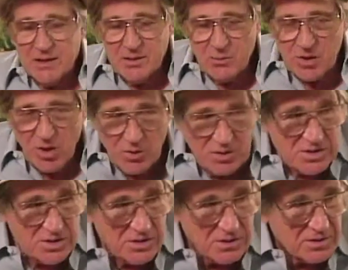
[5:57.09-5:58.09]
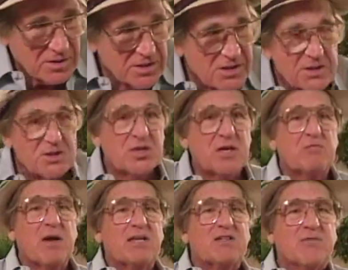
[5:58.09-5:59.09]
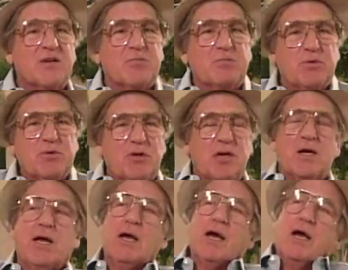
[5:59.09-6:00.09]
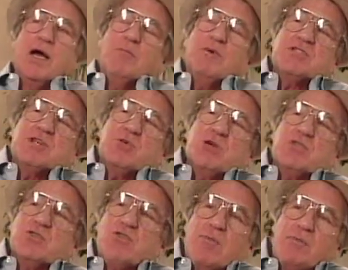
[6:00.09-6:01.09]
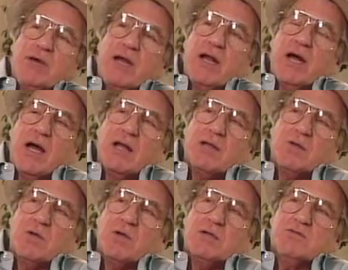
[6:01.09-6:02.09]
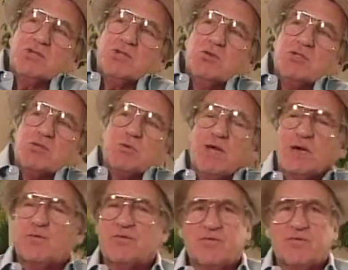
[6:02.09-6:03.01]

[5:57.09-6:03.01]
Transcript: we always consider Jane Mansfield a beauty, but she worked at Tropicana. In Jewish, we have